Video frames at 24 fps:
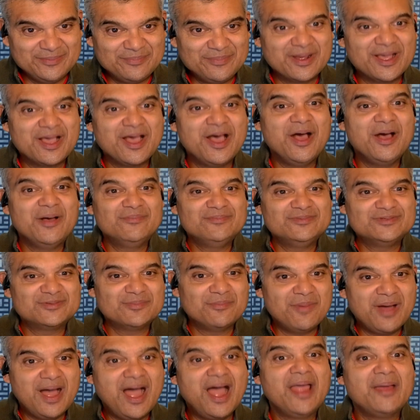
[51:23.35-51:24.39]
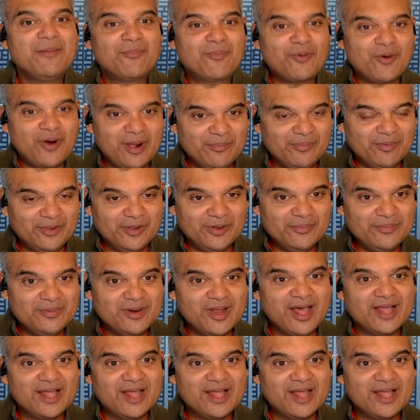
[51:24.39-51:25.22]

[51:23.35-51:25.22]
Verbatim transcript: It becomes my problem,